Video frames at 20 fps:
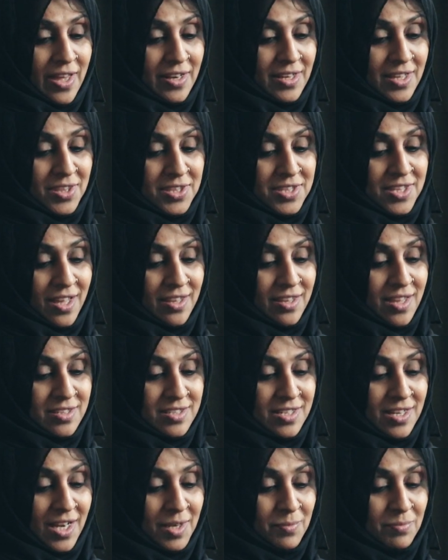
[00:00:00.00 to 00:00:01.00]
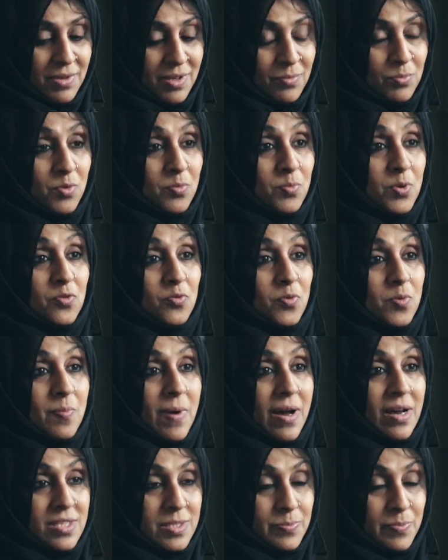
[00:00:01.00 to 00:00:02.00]
at that time. We moved with my
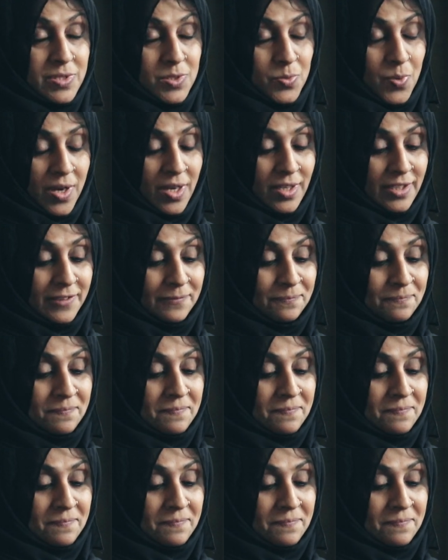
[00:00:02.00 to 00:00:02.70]
husband's work.